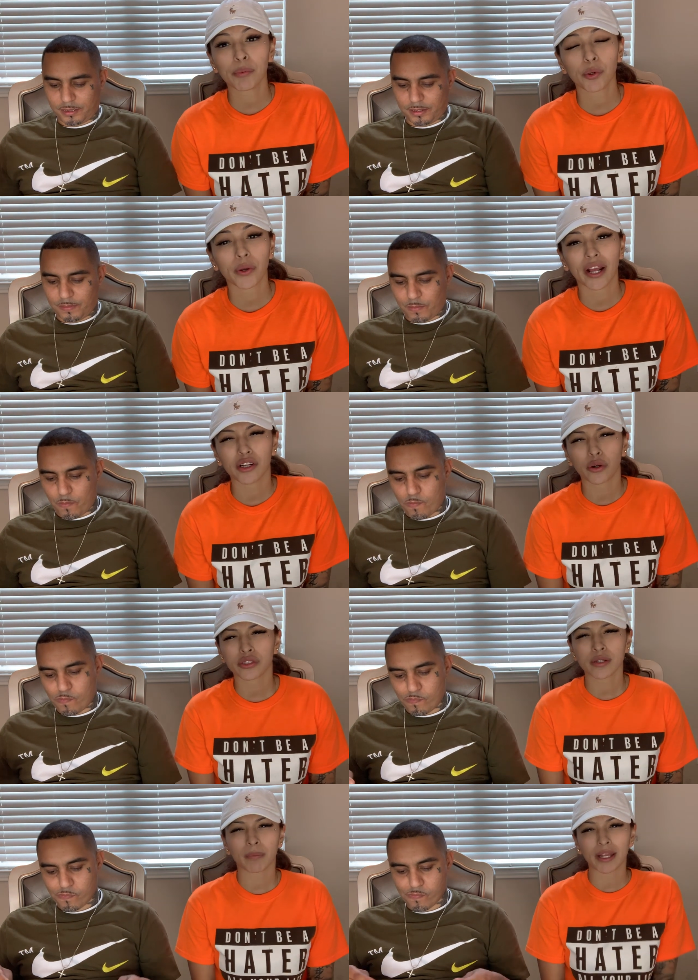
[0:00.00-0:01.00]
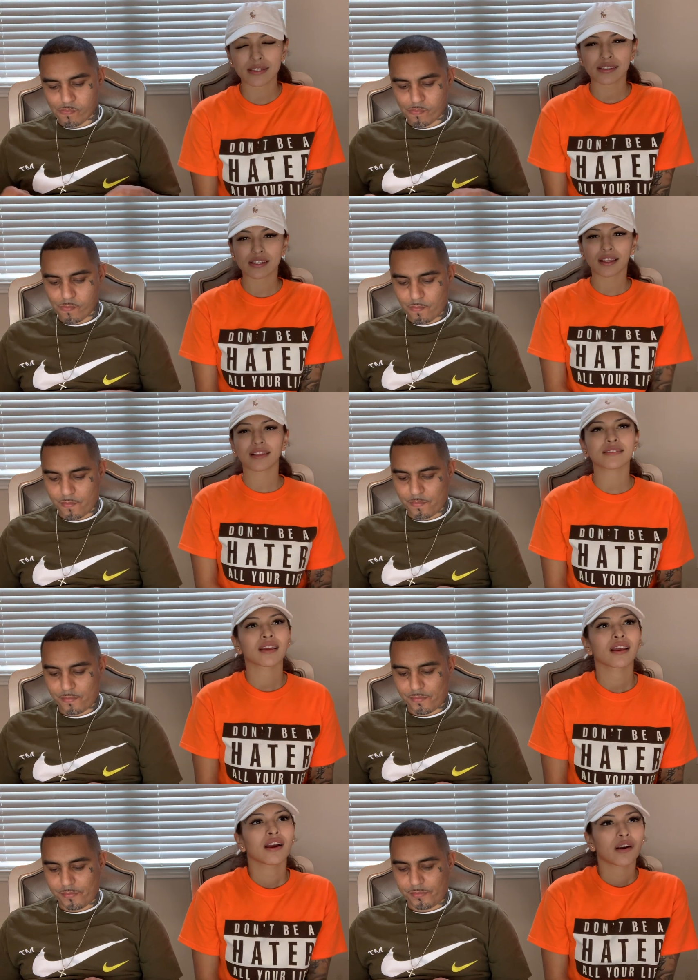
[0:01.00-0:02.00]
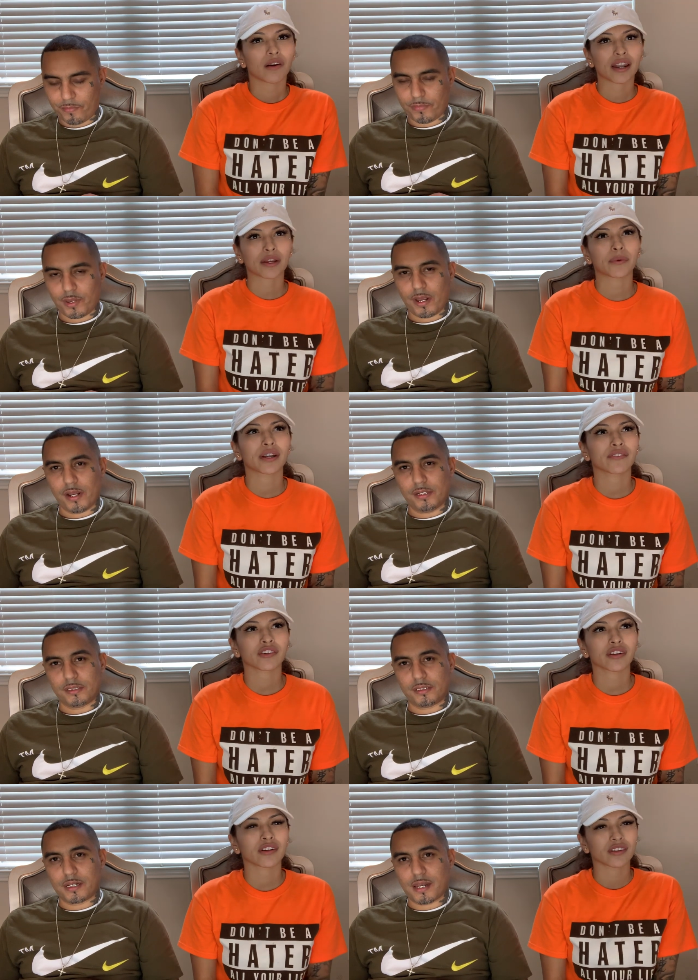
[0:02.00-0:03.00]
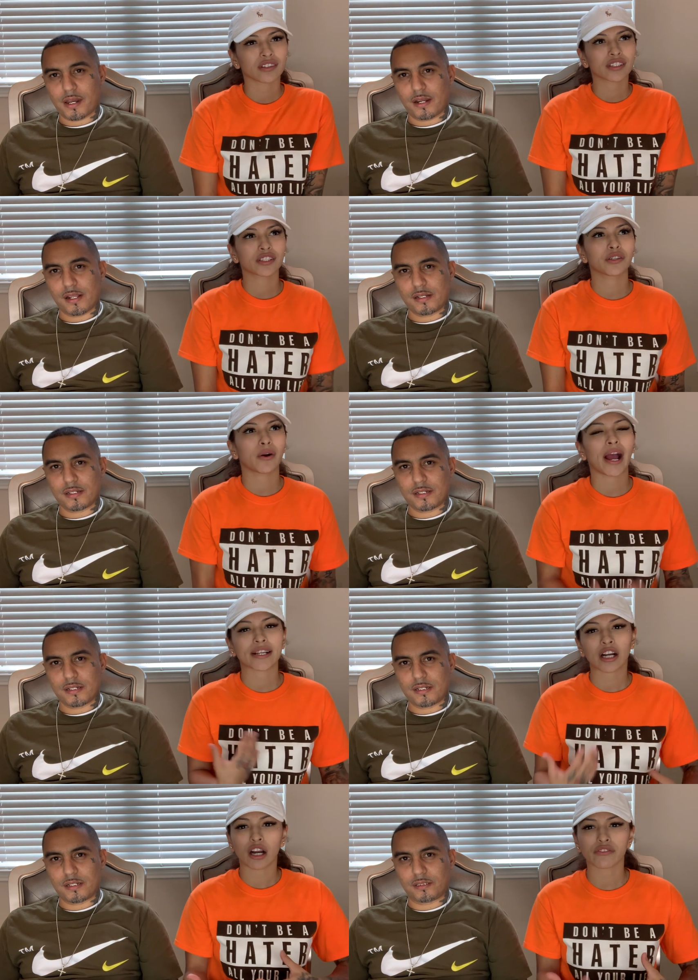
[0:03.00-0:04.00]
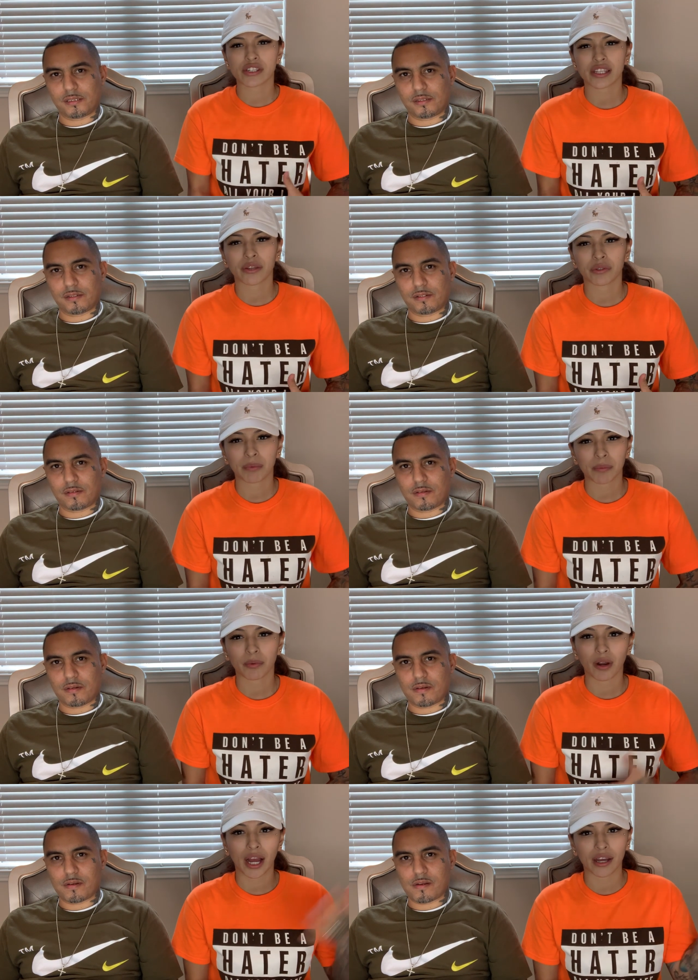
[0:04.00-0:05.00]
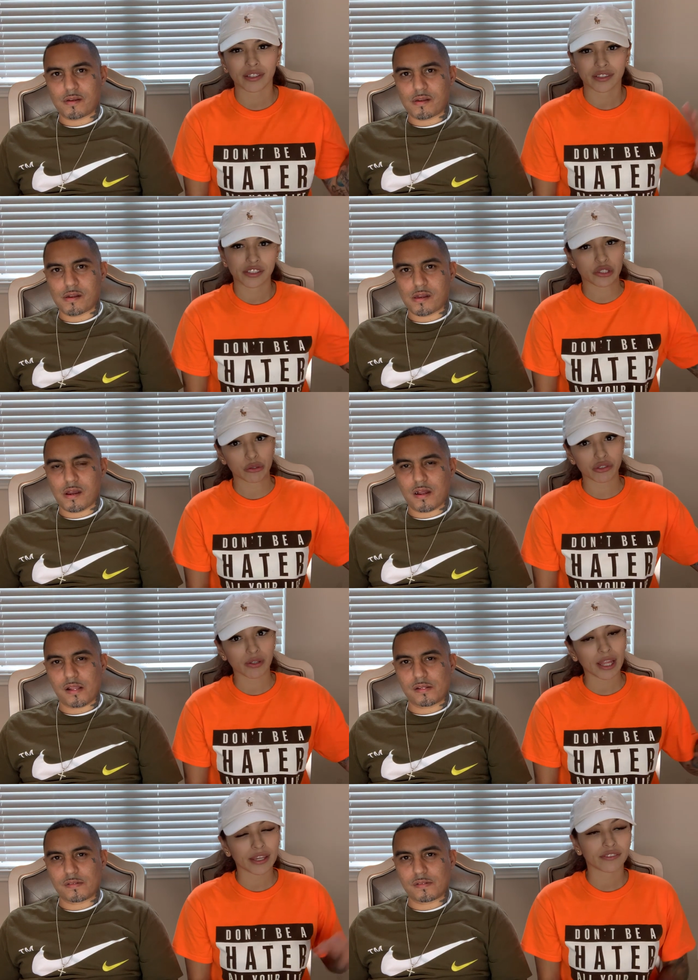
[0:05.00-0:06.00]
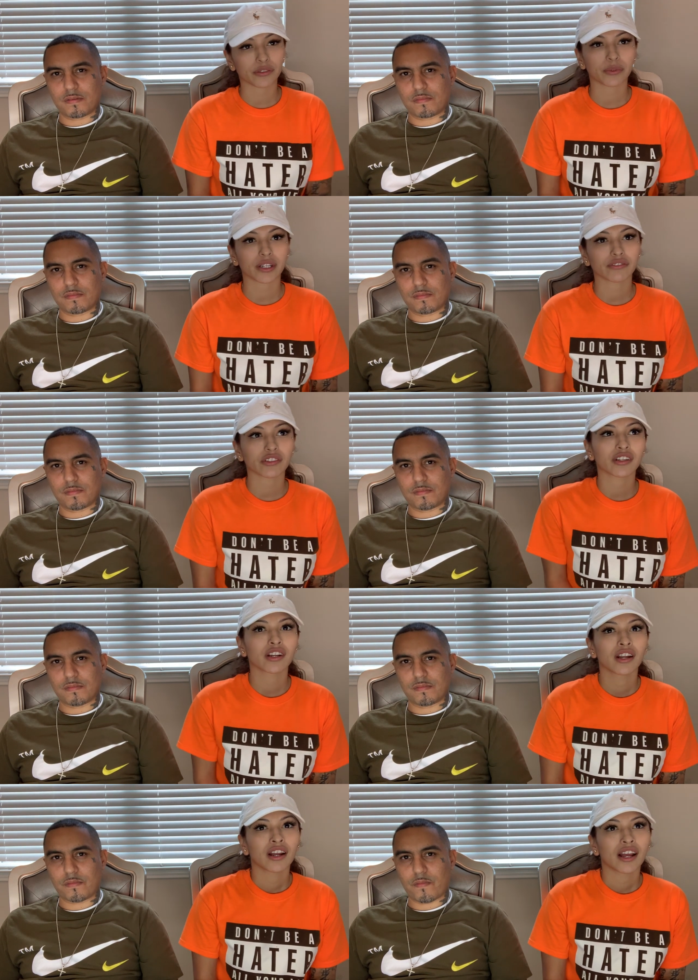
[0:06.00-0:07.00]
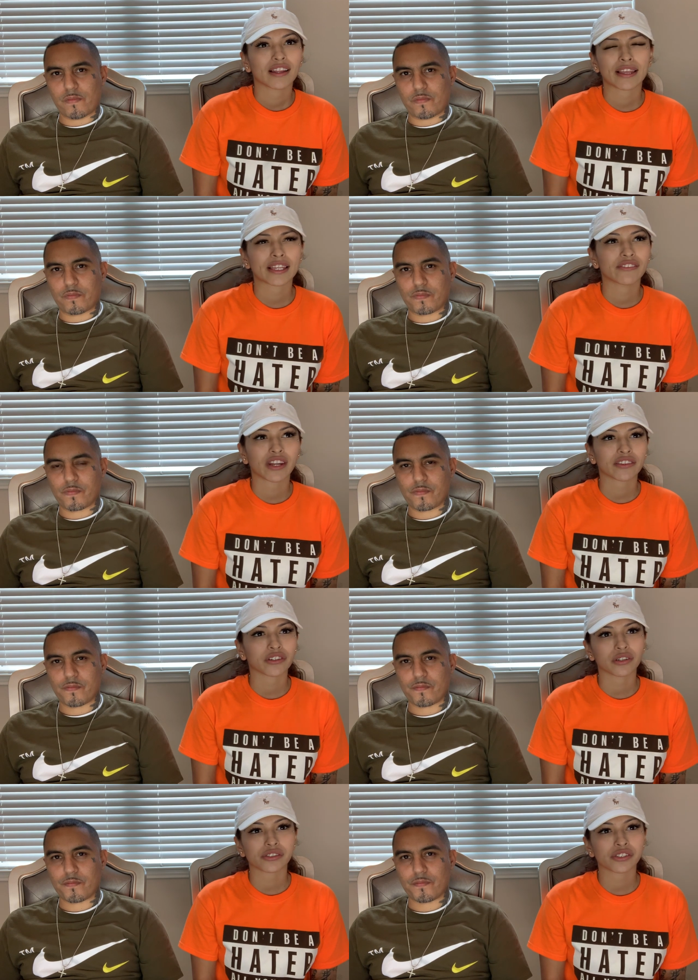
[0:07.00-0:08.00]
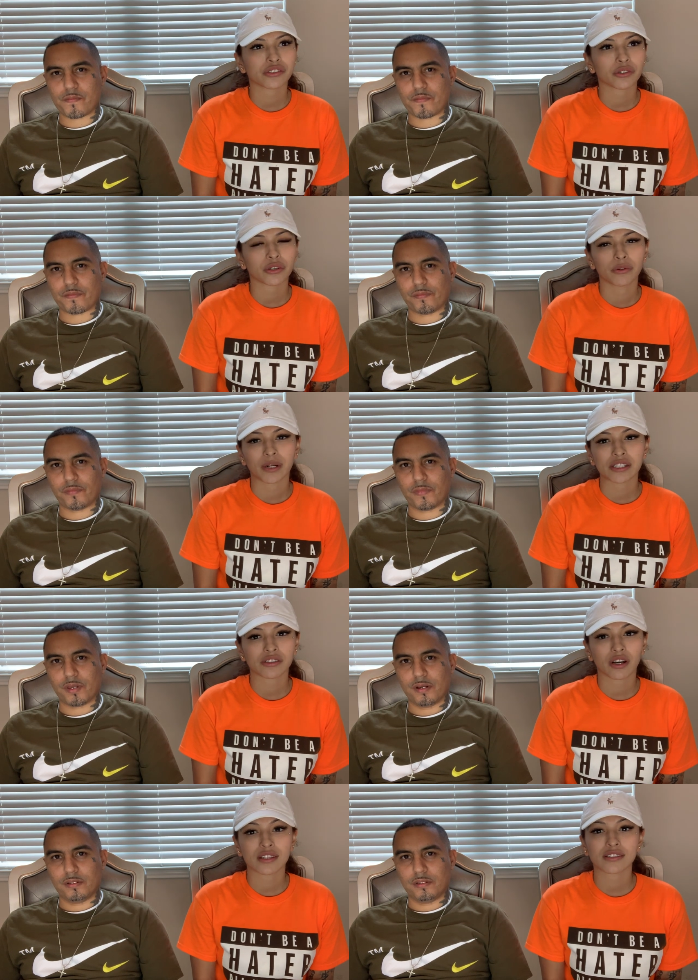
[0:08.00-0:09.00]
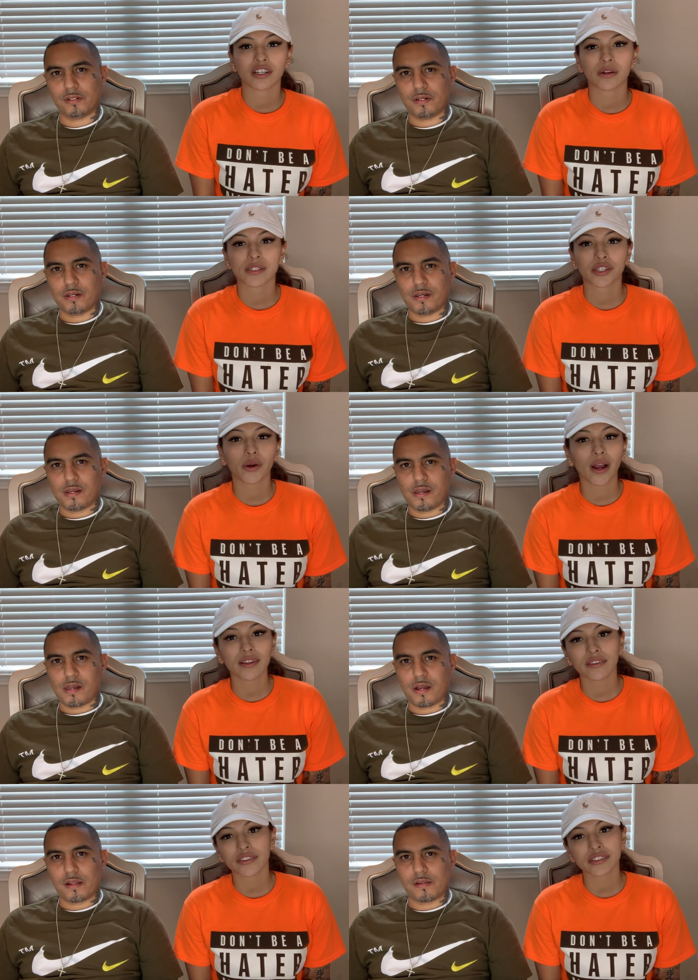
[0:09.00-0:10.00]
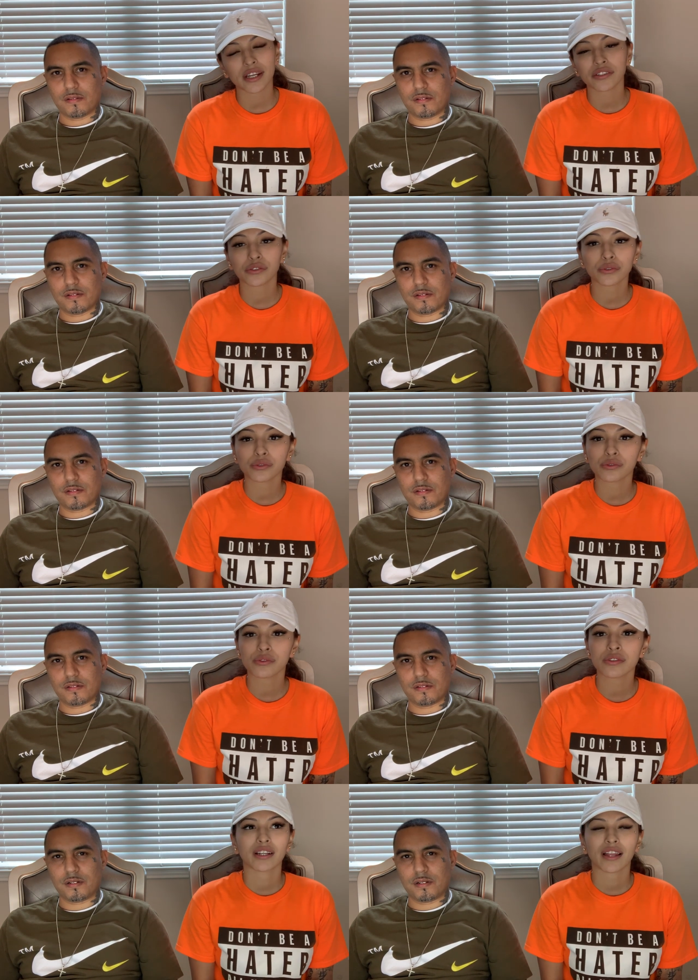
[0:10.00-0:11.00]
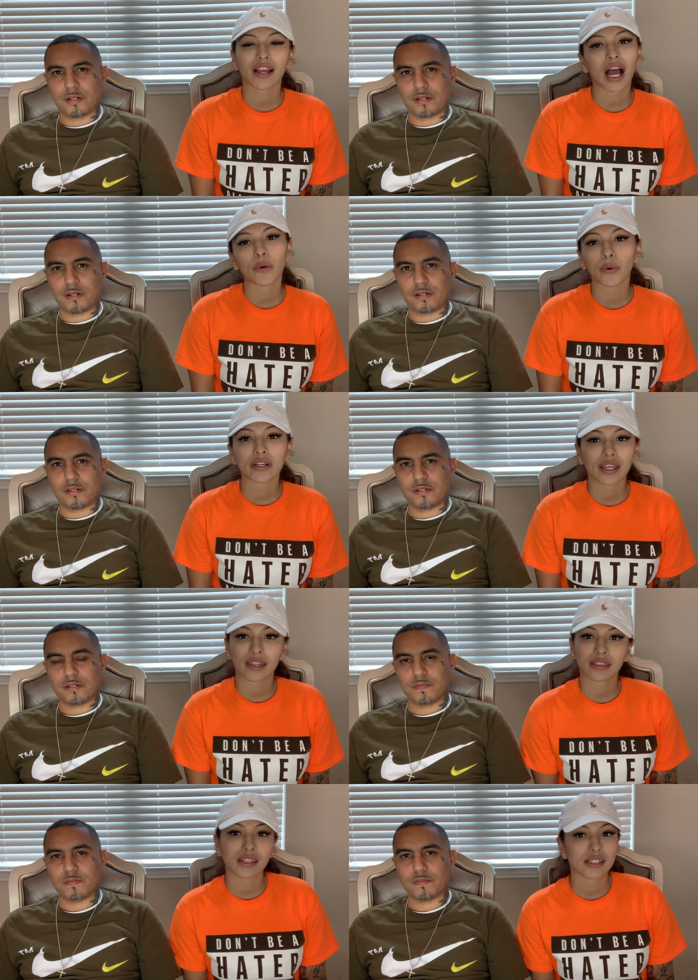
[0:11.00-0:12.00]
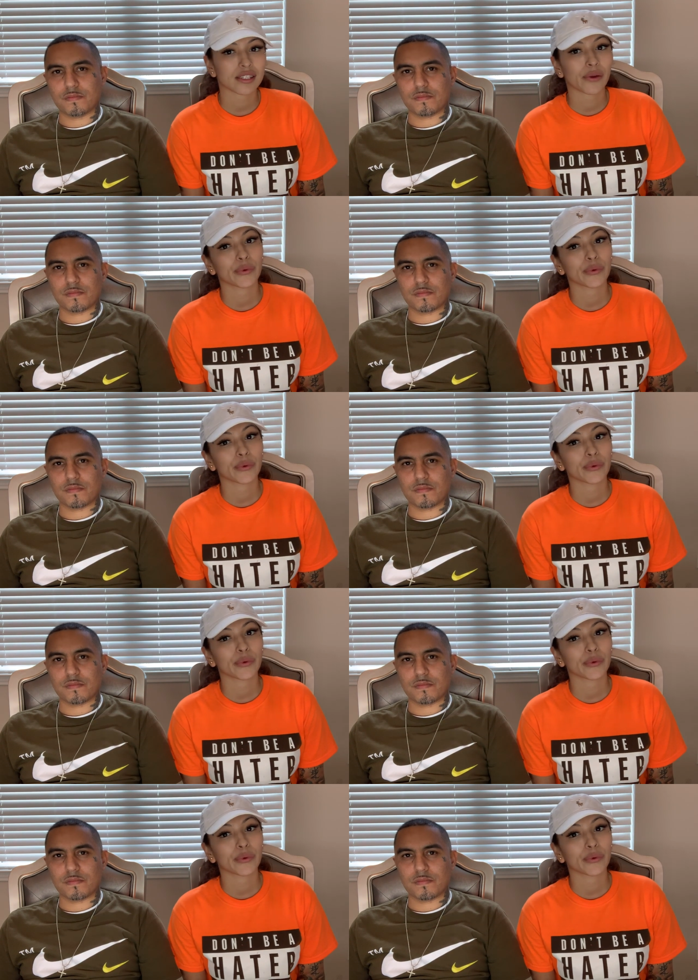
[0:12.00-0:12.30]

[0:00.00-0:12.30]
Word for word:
Speaker 1: of people when I go to places or like whenever, you know, I conversate with people out in the social life or whatever, like even at the grocery store or restaurants, they're always like, oh, I love your tattoos. They're like, I wanna get this, I